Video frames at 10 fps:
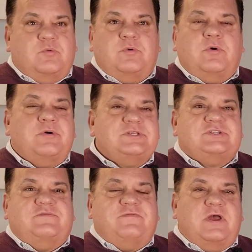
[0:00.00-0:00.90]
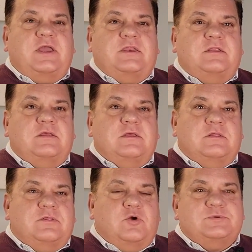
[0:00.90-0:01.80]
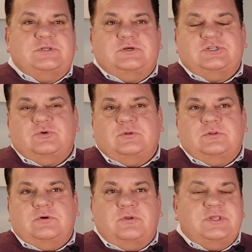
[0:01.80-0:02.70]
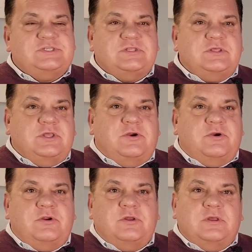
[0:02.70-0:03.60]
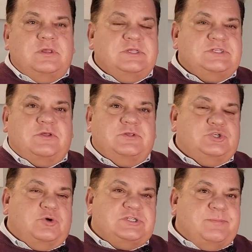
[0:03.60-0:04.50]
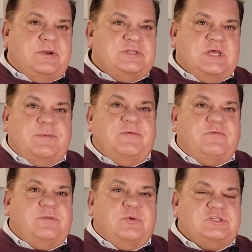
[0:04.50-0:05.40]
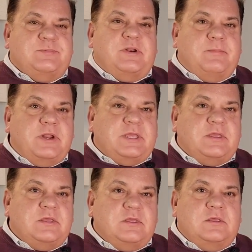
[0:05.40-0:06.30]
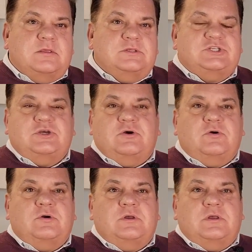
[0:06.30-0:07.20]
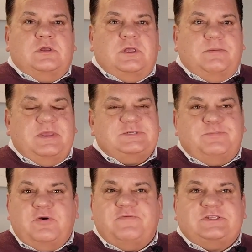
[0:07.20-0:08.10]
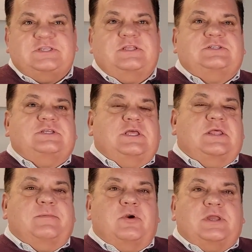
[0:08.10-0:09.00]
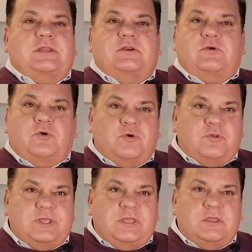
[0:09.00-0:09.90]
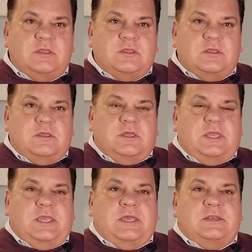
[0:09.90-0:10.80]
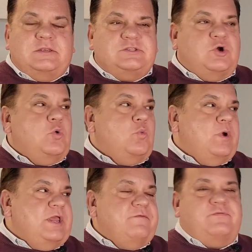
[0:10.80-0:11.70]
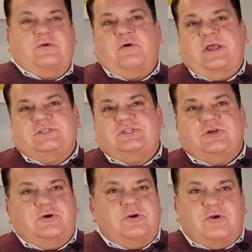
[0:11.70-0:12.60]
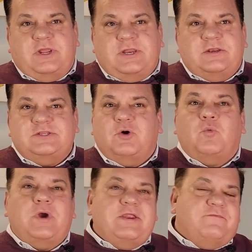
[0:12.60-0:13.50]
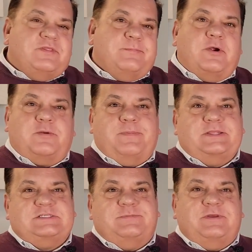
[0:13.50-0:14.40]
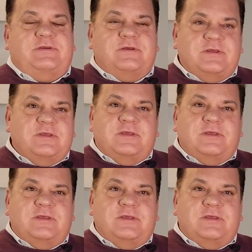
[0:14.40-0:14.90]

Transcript: we'll always find the homes that are sold earliest in the year selling the shortest amount of time and for the most amount of money. So it makes perfect sense to get on the market early and don't wait for the grass to turn green. Don't wait for the bark beds to be